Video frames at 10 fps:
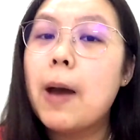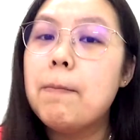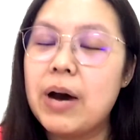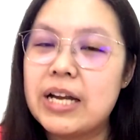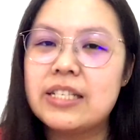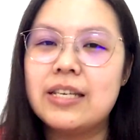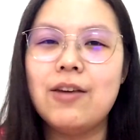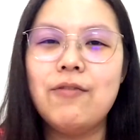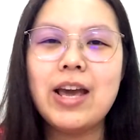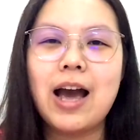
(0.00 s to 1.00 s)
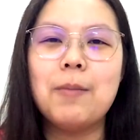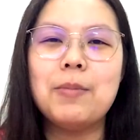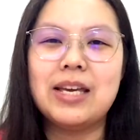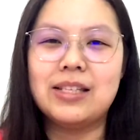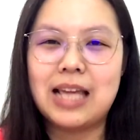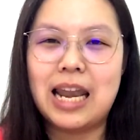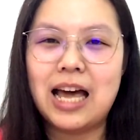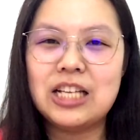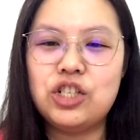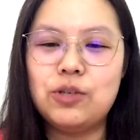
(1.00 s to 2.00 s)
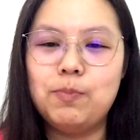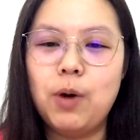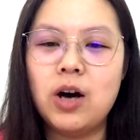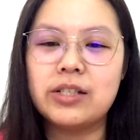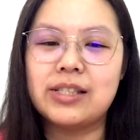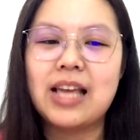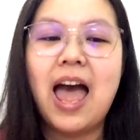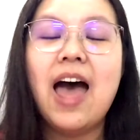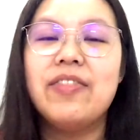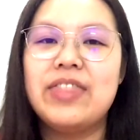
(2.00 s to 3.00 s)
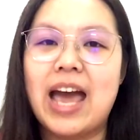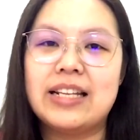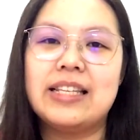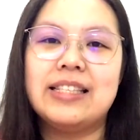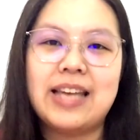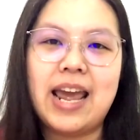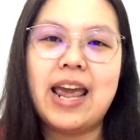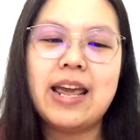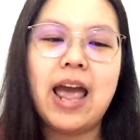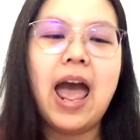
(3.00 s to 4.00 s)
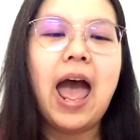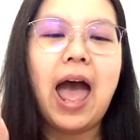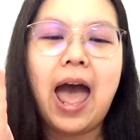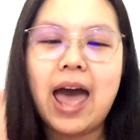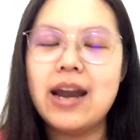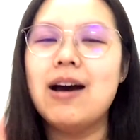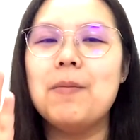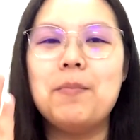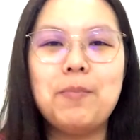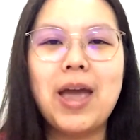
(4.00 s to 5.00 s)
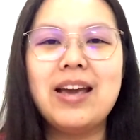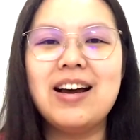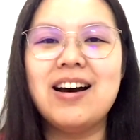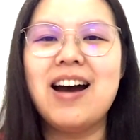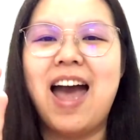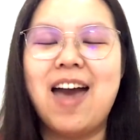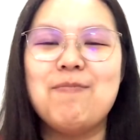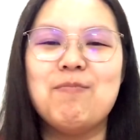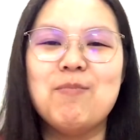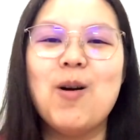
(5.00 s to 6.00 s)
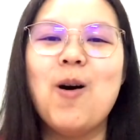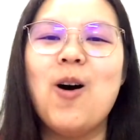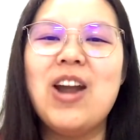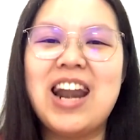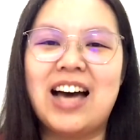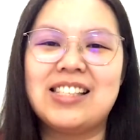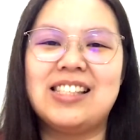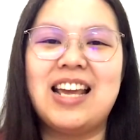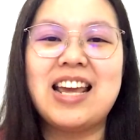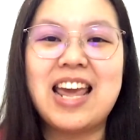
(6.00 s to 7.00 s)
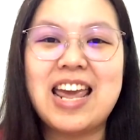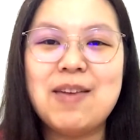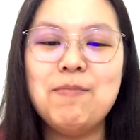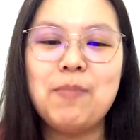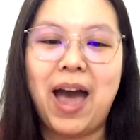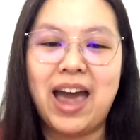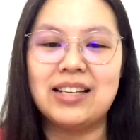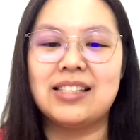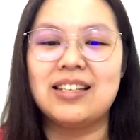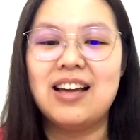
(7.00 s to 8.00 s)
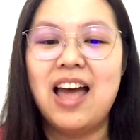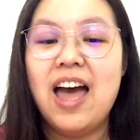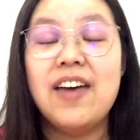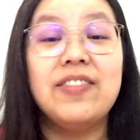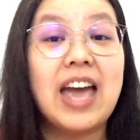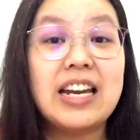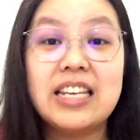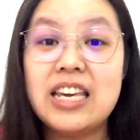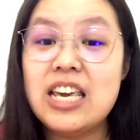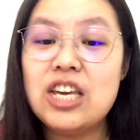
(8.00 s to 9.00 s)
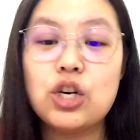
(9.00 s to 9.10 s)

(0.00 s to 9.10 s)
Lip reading: but giving up his lunchbox that day had a bigger and more lasting impact than he